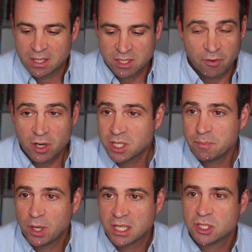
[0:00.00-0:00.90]
It's a very
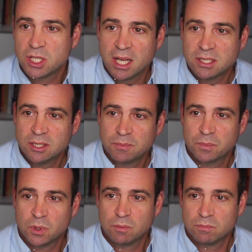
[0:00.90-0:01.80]
simple exercise.
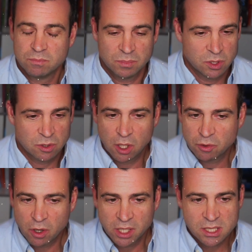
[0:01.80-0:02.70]
It's not
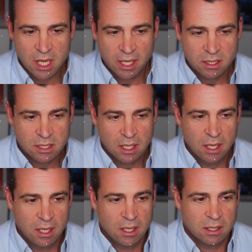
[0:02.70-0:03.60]
rocket science.
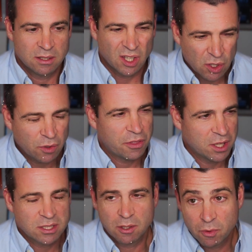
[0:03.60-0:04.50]
The good
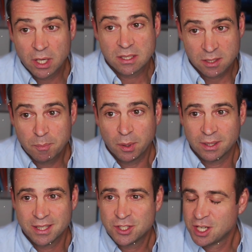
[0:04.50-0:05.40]
things are really simple.
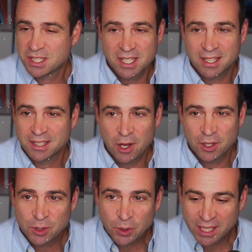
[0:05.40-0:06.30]
It's just sitting down
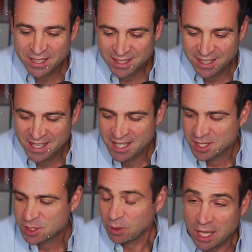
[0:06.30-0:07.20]
and doing it.
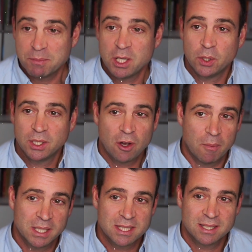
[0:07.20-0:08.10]
So let me know in the
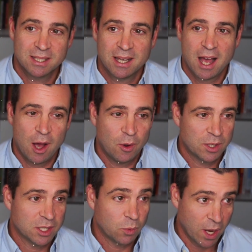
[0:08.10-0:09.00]
comments how
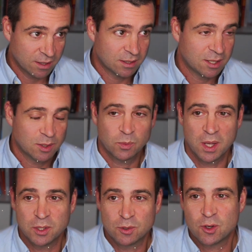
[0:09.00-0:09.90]
it went
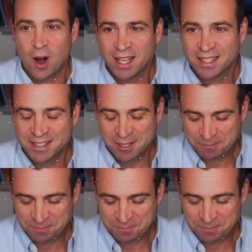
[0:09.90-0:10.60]
when you tried it.